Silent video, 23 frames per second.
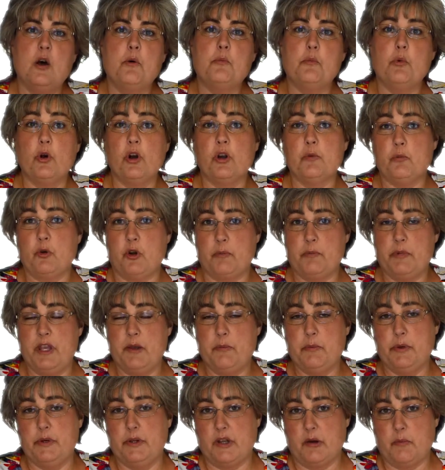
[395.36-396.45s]
More and more
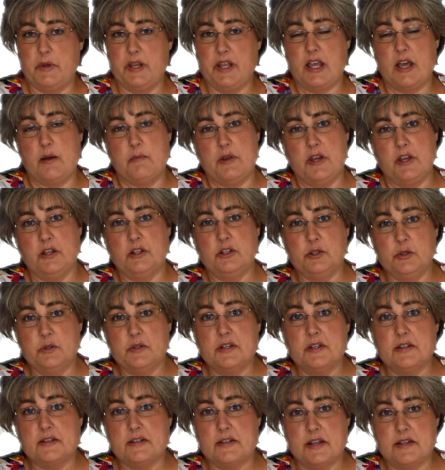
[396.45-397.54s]
people are becoming
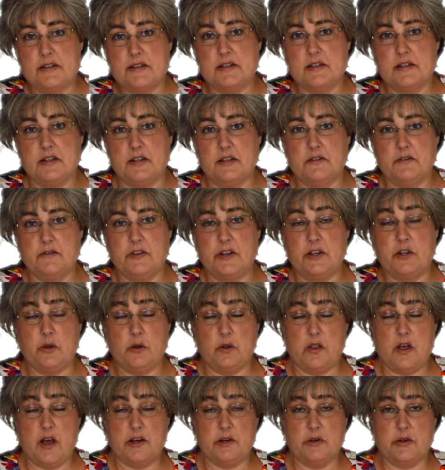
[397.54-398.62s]
gluten sensitive and no
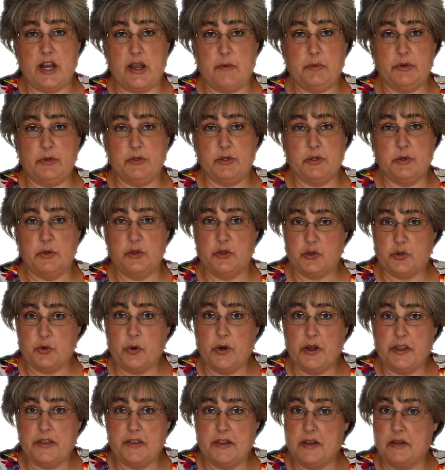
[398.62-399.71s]
longer able to
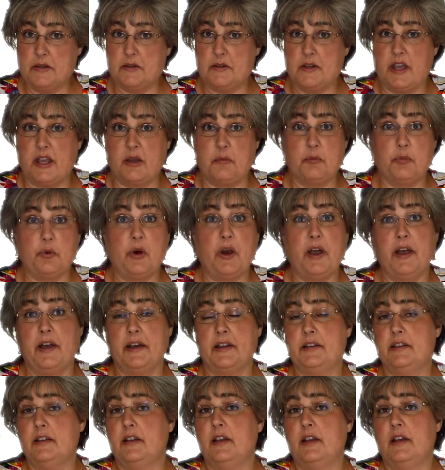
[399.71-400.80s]
enjoy things like bread,